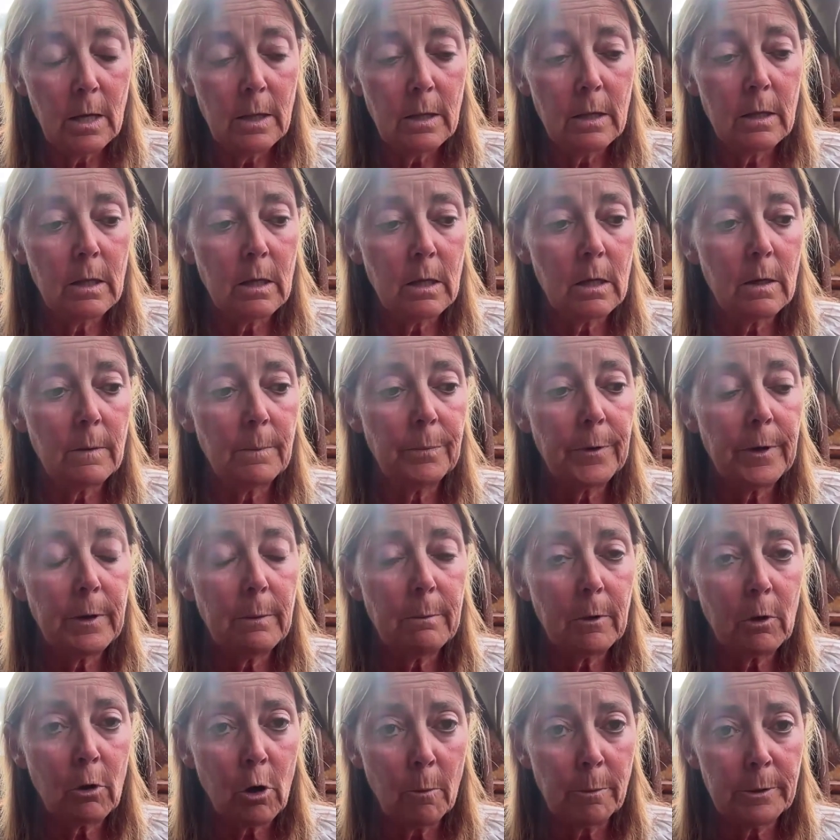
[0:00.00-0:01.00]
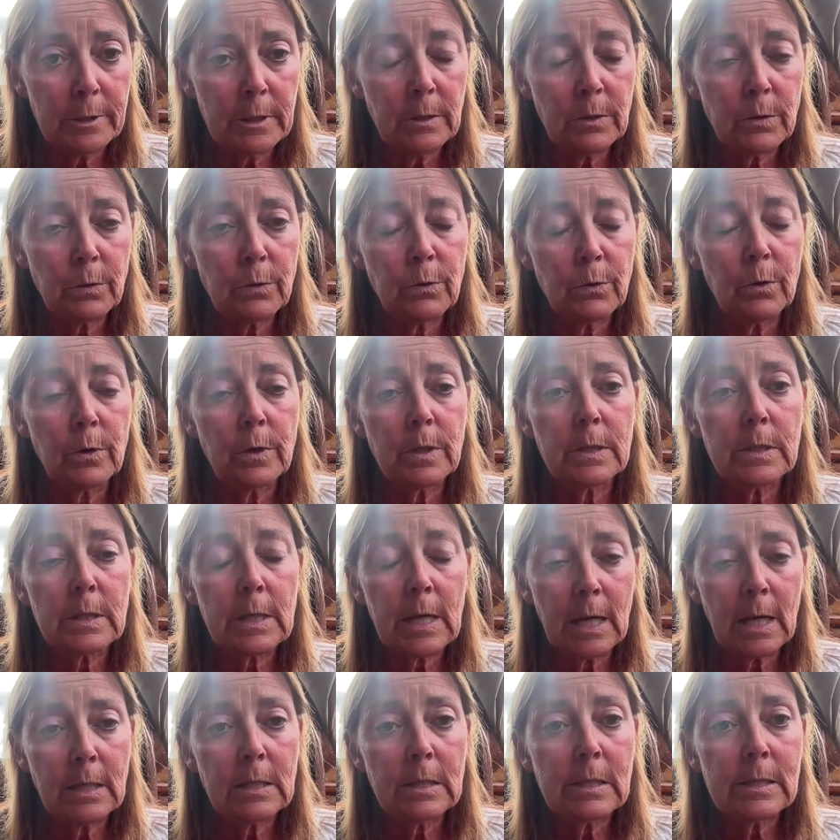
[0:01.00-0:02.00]
the competent authorities
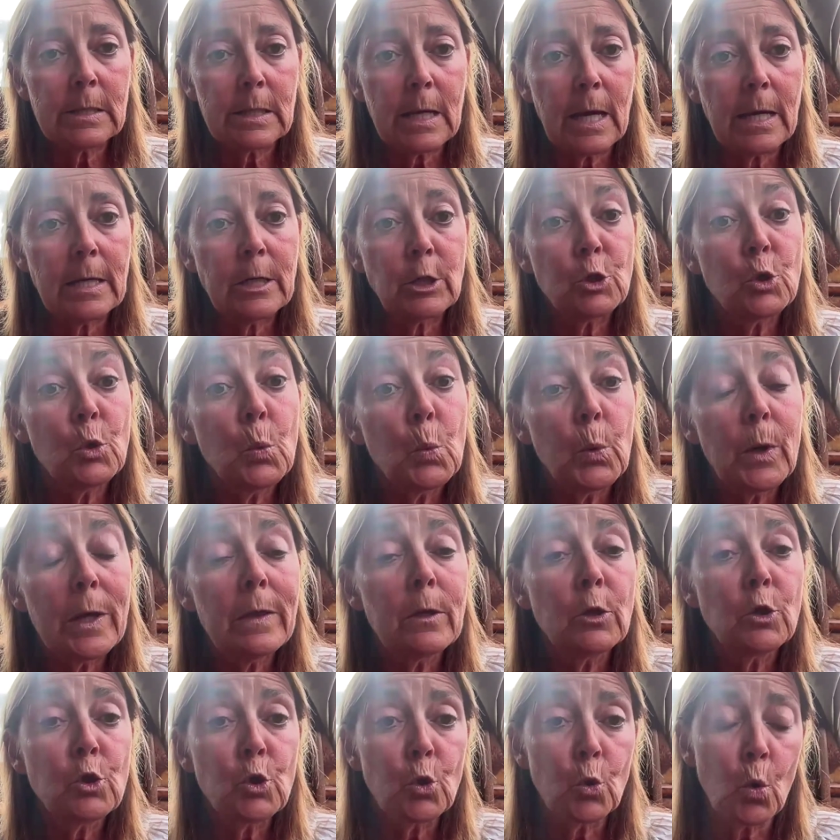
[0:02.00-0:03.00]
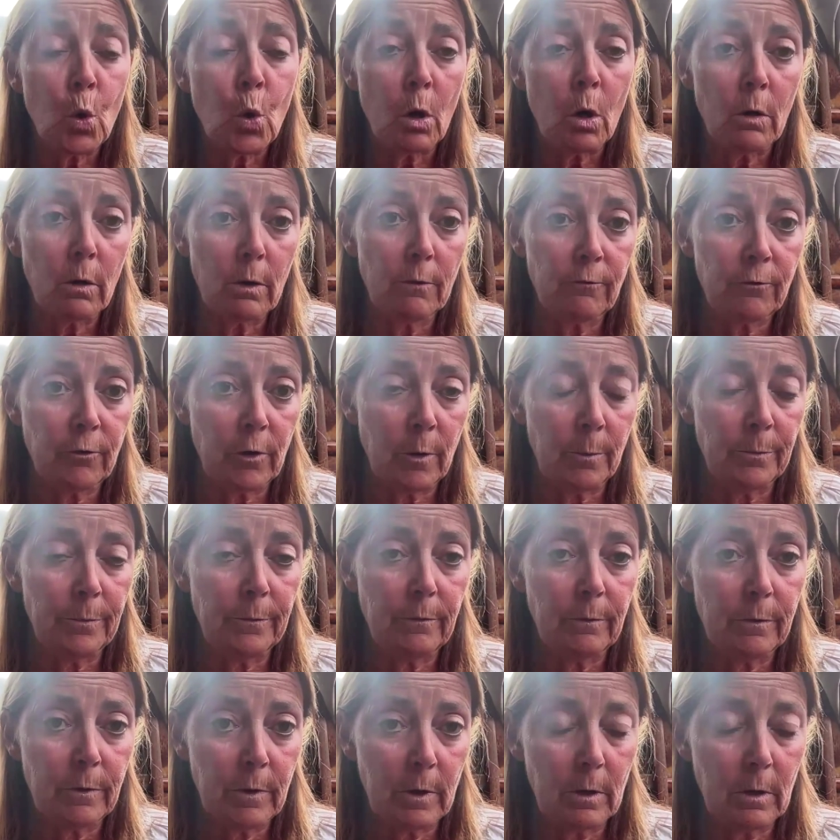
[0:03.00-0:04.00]
can decide to withdraw
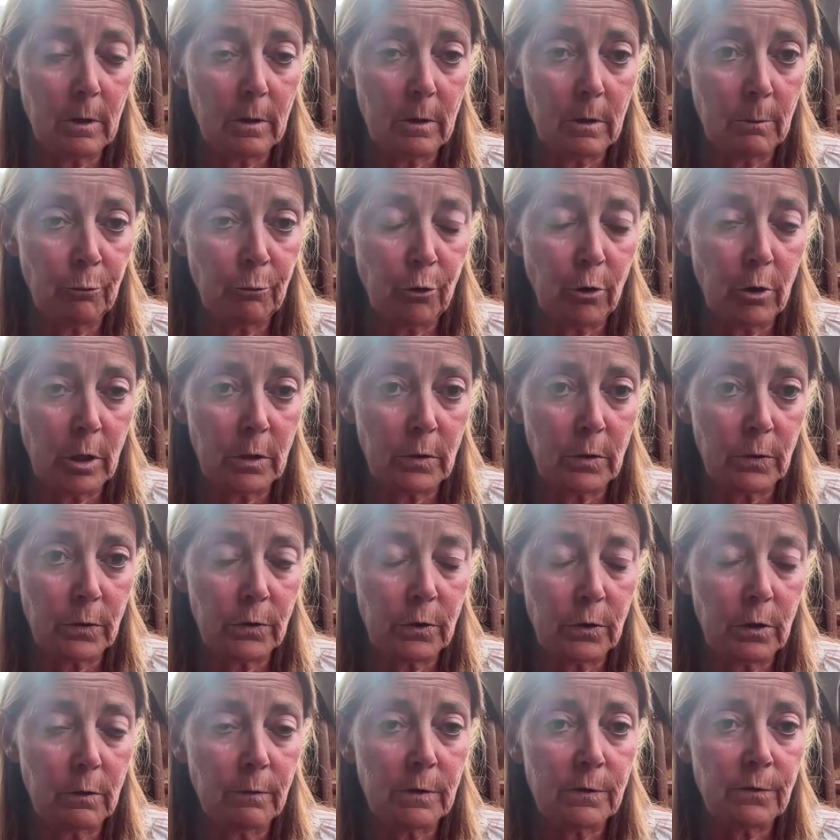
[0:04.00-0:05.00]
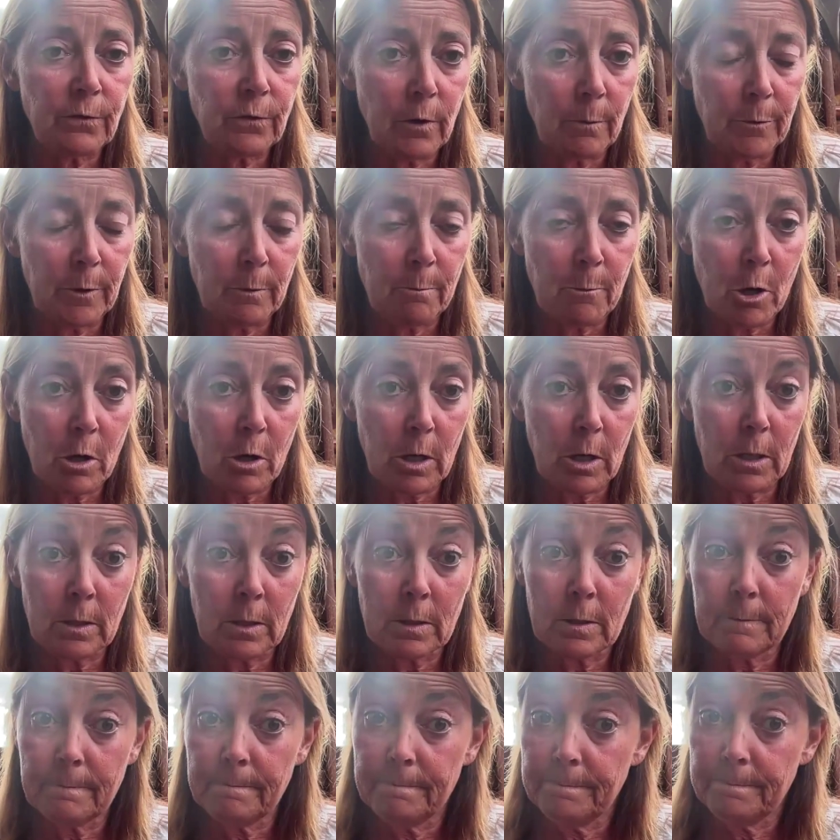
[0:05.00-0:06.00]
from the product or service from the
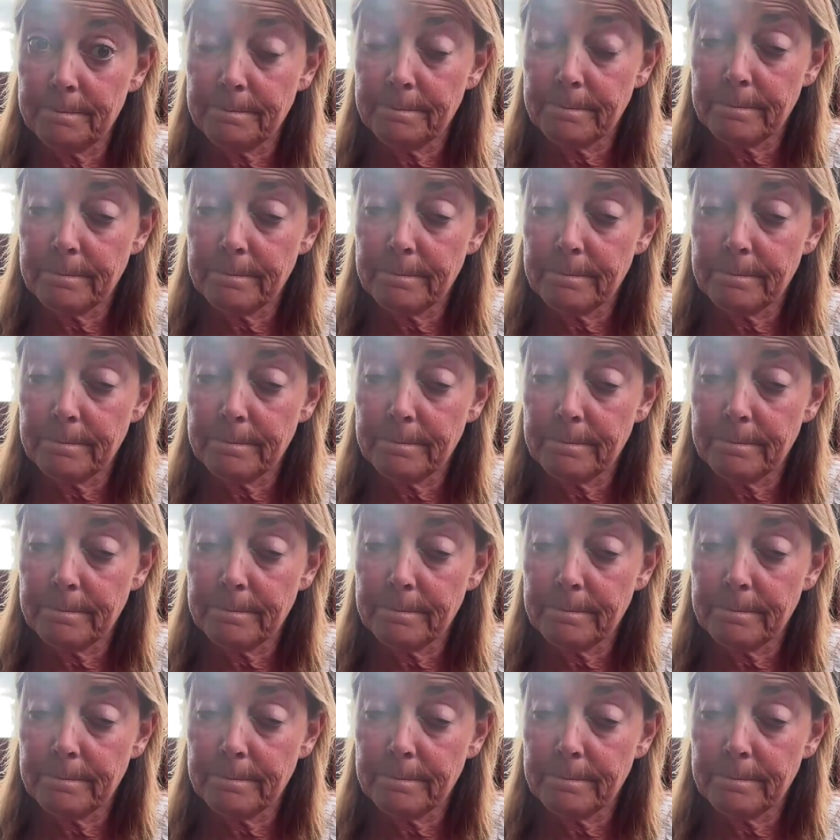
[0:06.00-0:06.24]
market.